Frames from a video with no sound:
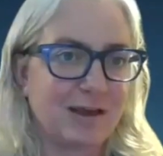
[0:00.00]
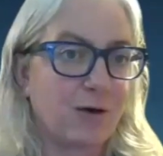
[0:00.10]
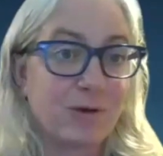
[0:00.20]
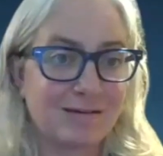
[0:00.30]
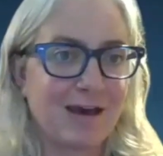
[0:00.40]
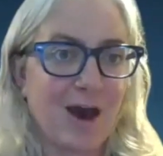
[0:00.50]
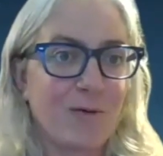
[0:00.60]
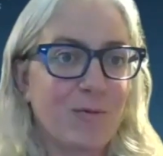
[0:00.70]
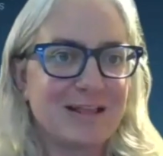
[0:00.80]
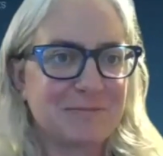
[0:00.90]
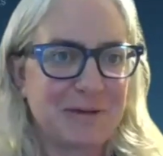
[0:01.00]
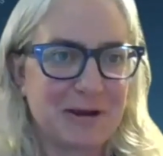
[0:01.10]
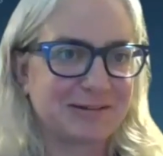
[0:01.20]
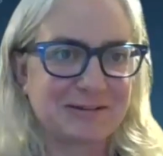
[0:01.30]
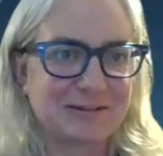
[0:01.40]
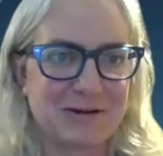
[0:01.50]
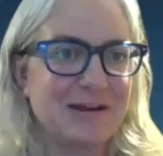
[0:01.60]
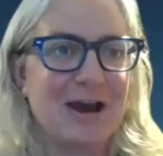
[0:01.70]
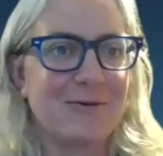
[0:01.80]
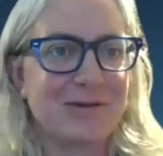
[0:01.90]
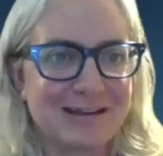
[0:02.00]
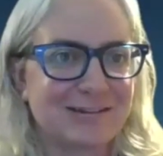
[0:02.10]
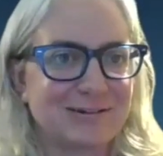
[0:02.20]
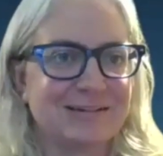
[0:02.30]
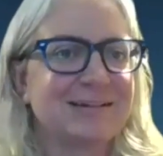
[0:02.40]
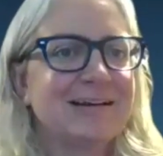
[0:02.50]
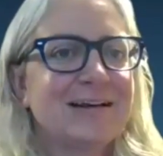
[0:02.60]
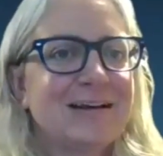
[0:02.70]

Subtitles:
how we meet the Paris Agreement, how we get to